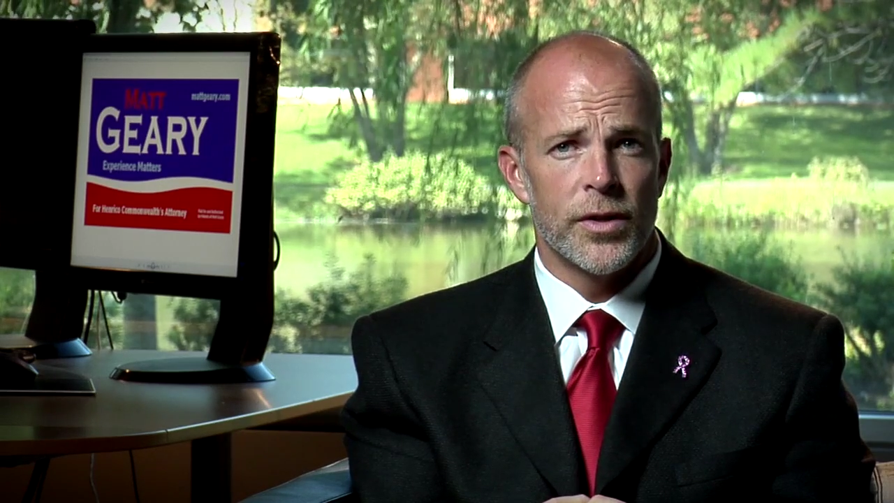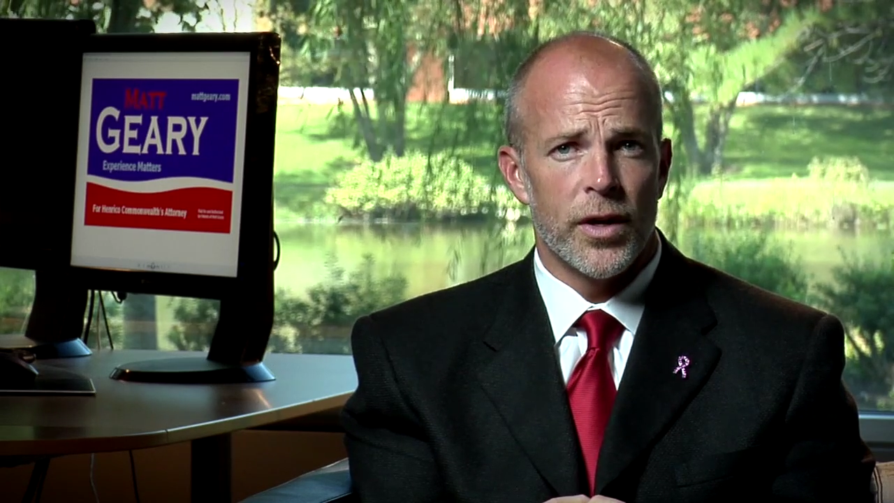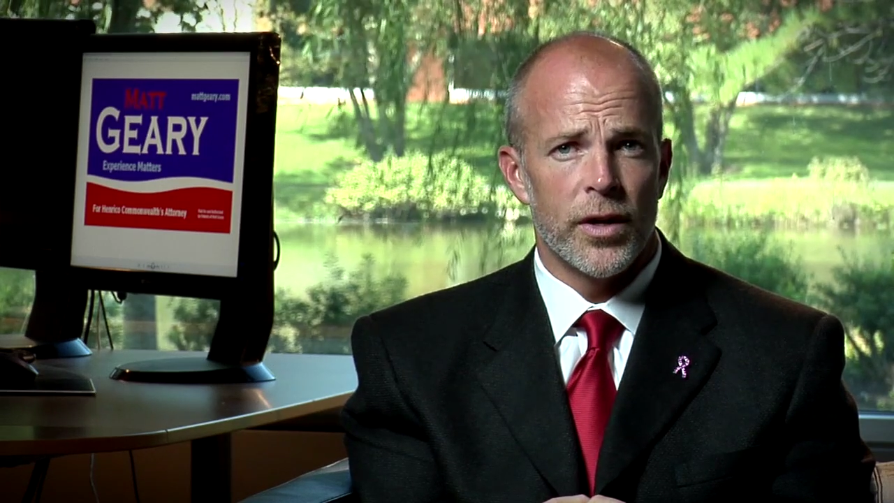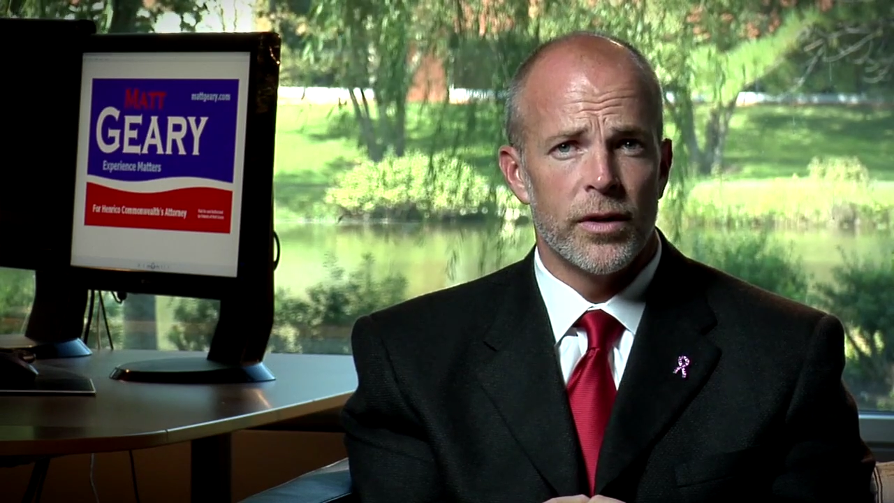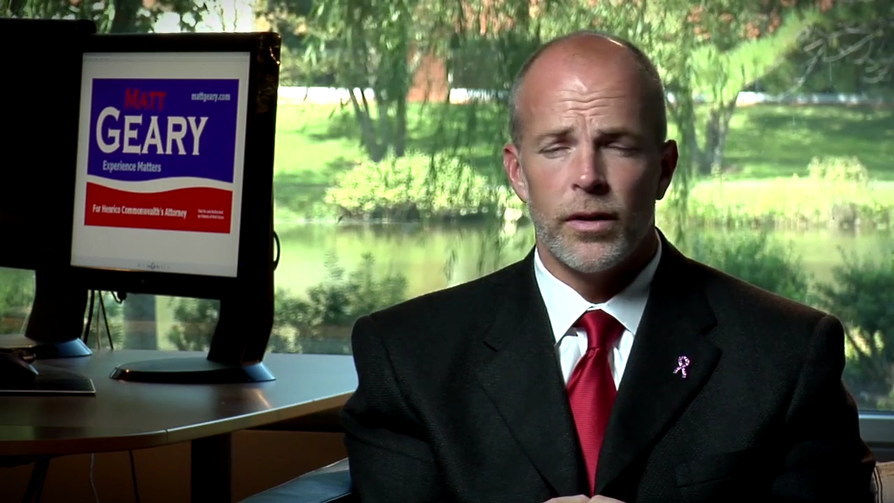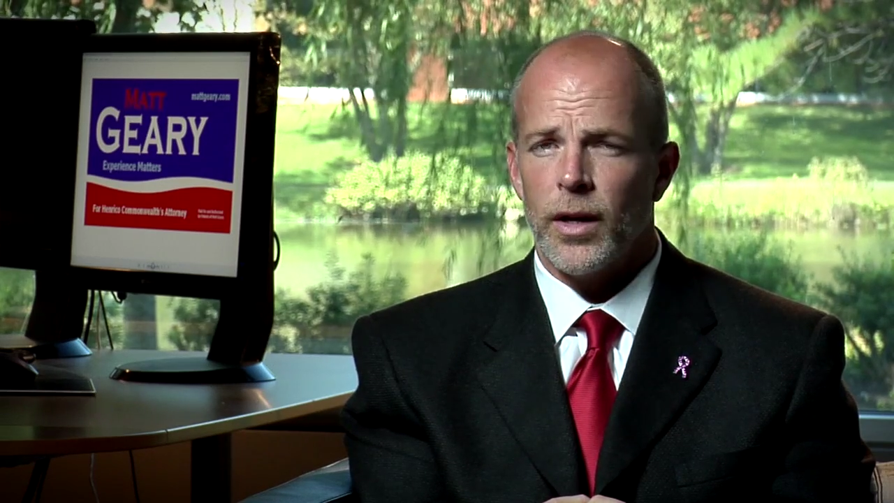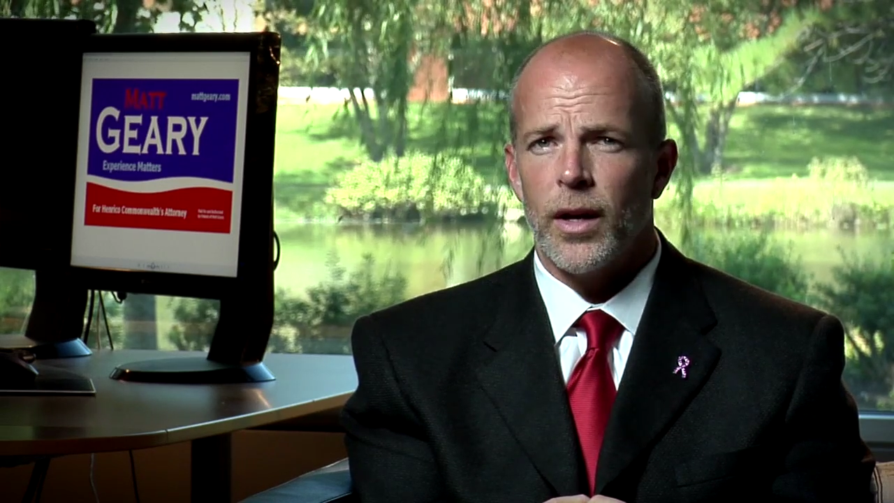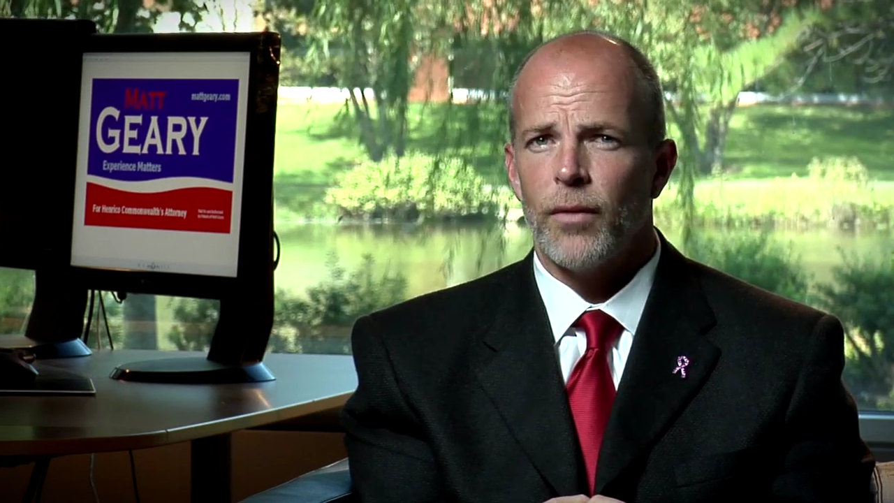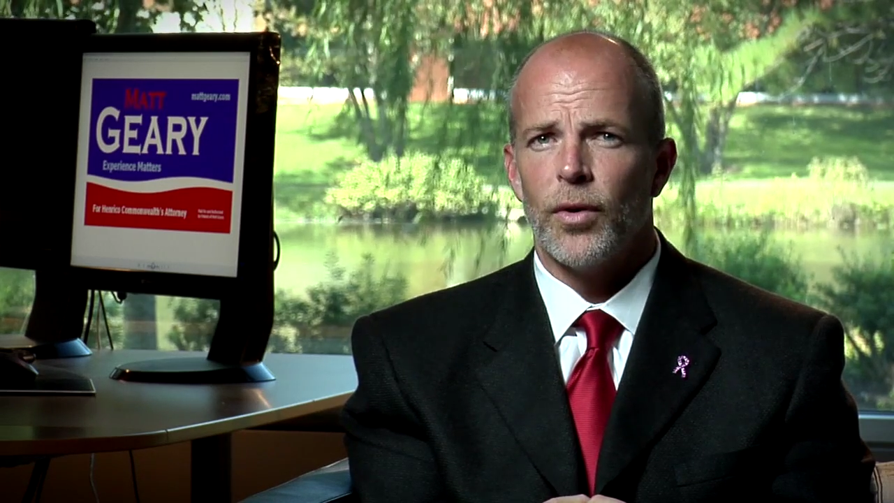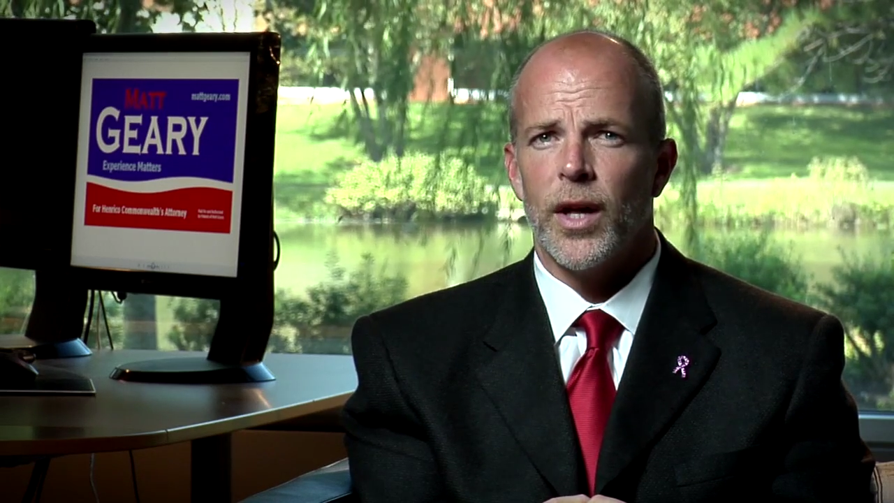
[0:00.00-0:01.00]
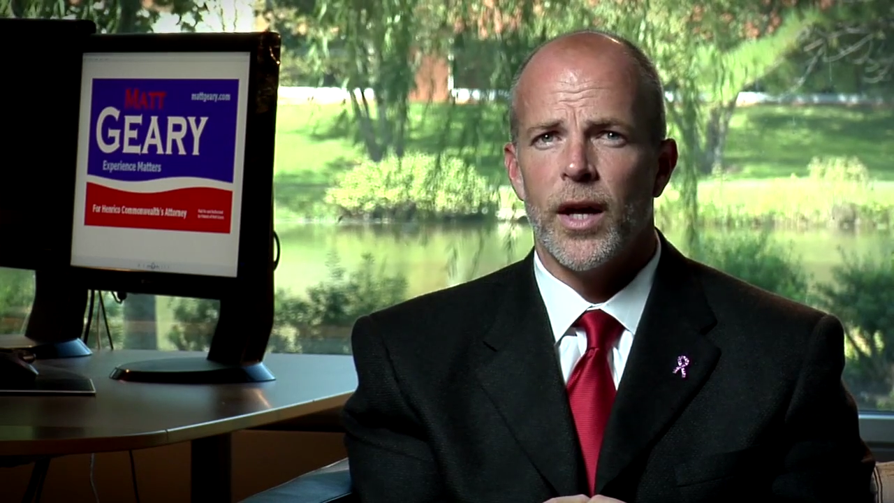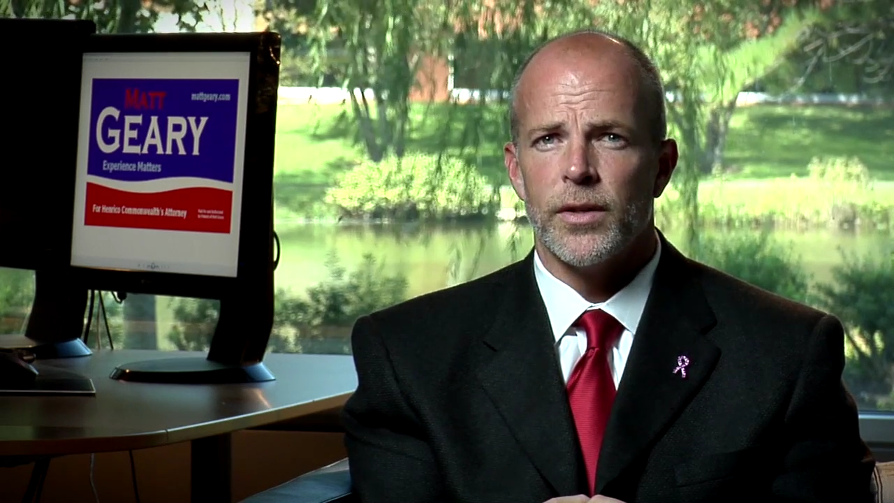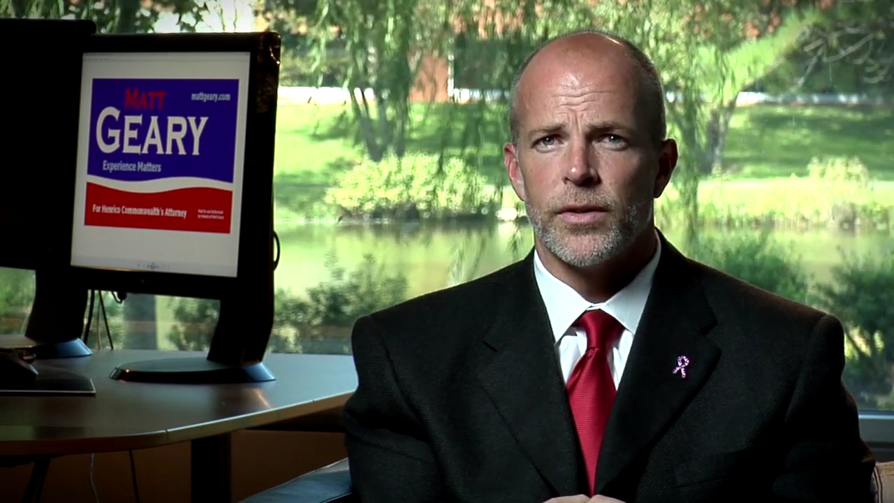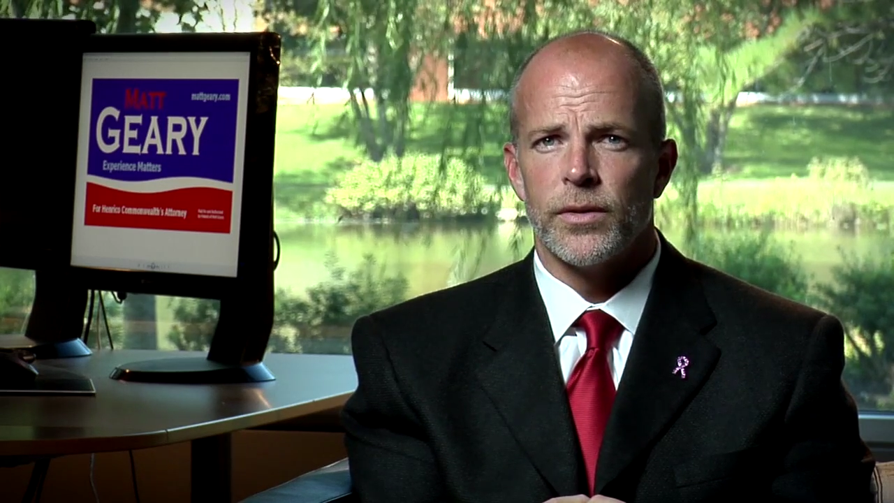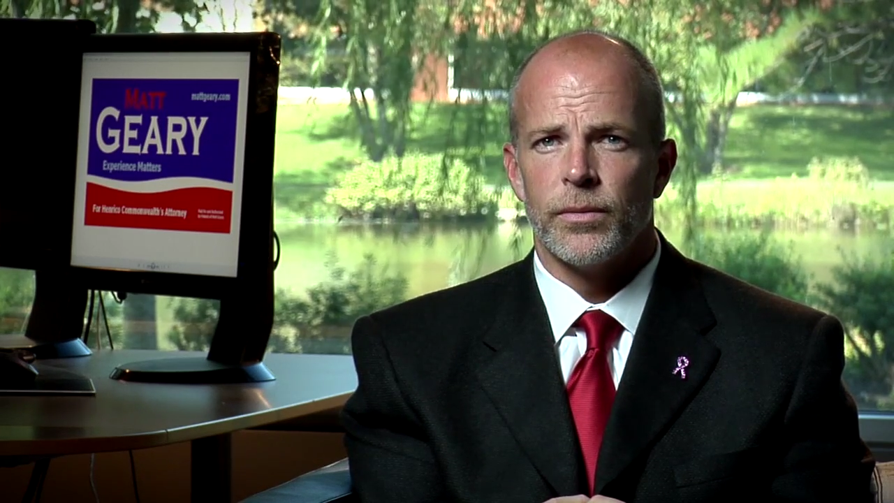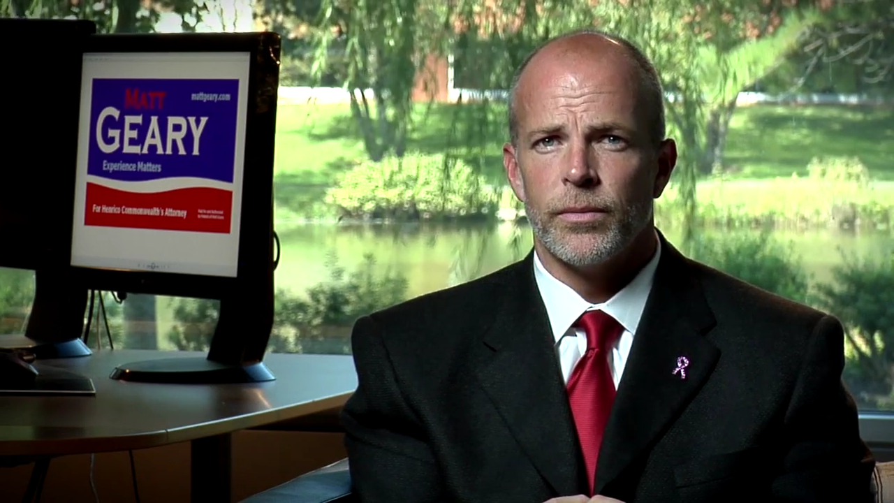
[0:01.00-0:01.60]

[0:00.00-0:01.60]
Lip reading: done in every case.